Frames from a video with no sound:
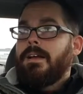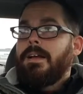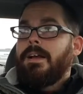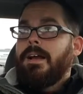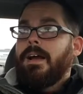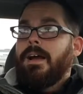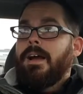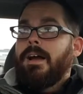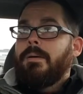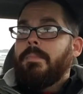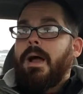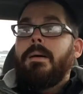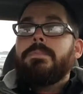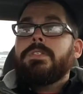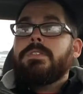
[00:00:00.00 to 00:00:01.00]
Um,
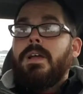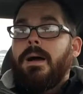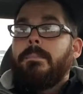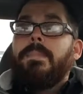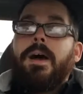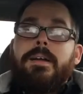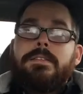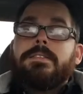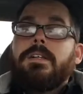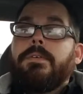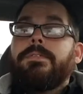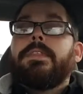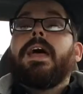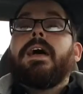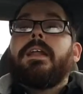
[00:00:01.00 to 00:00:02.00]
I'm just I'm buying
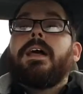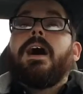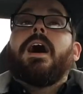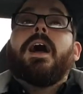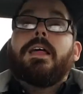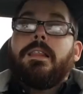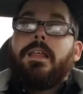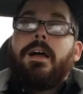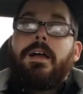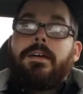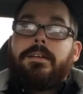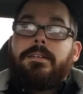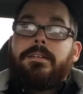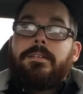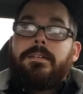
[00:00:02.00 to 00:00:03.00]
stuff that I
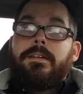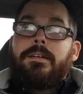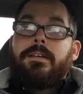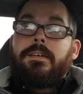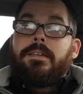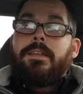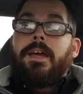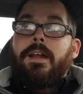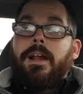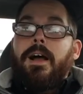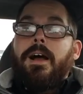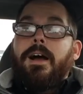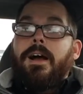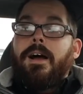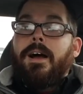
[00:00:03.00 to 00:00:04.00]
like, that
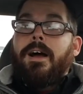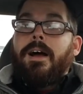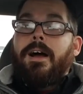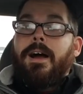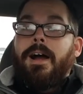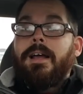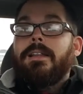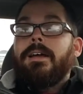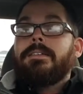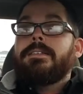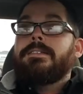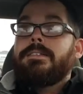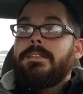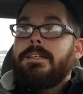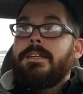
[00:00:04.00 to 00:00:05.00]
I like to
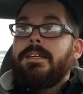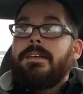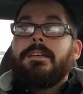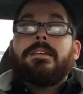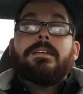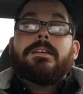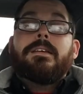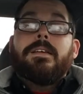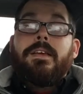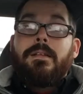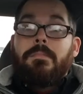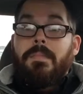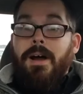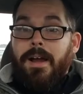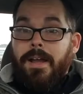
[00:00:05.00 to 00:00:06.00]
see
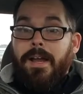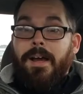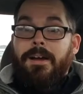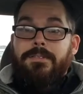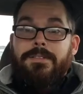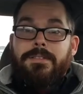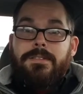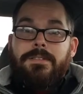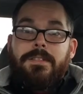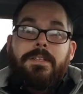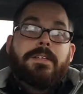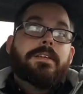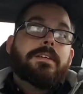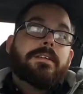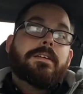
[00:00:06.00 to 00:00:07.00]
in my house,
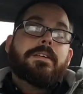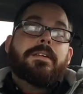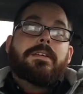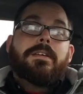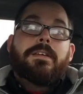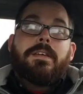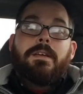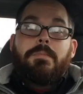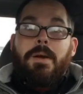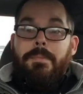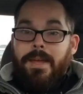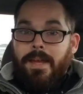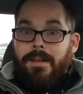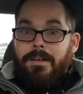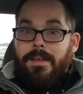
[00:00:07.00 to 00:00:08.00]
in my
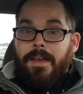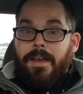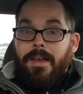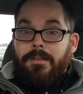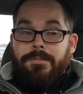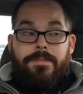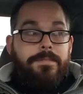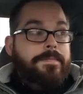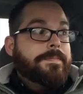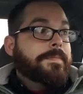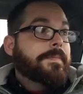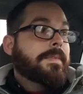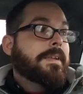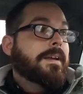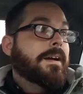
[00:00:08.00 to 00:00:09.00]
man cave.
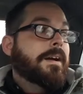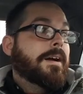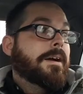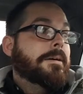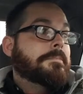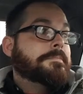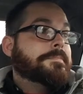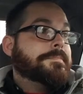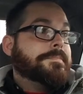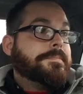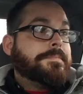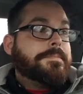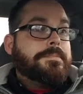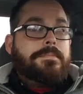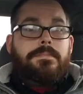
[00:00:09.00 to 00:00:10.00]
Um,
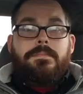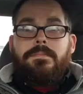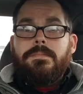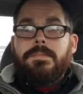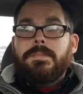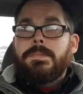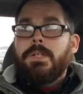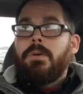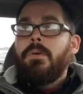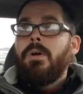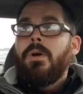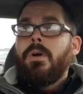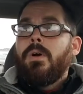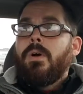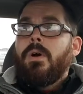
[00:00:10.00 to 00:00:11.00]
so
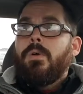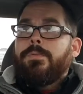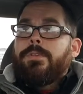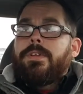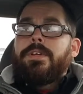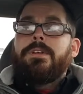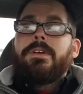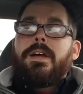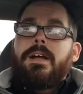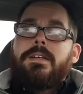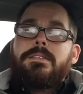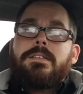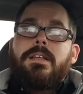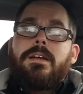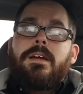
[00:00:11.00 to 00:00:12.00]
hopefully you
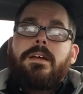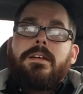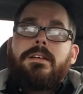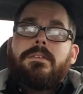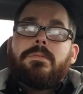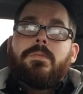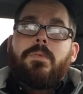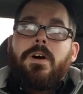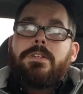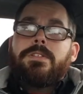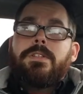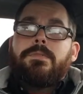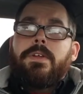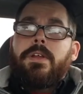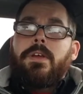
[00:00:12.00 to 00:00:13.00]
guys like
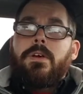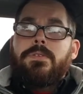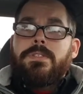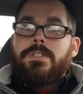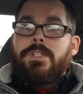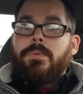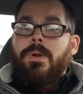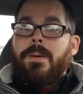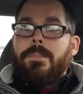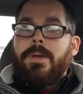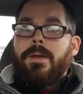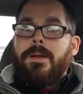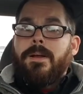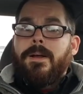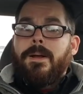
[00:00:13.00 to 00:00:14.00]
watching the videos and see what I
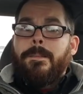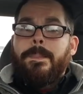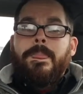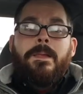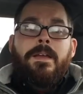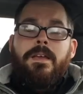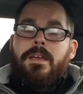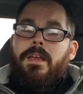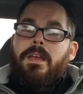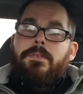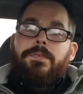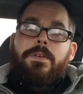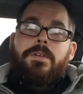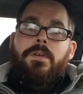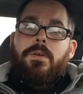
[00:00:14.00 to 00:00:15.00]
pick up.
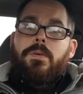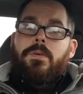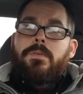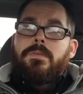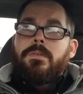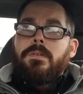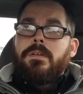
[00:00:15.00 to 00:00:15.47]
If you do,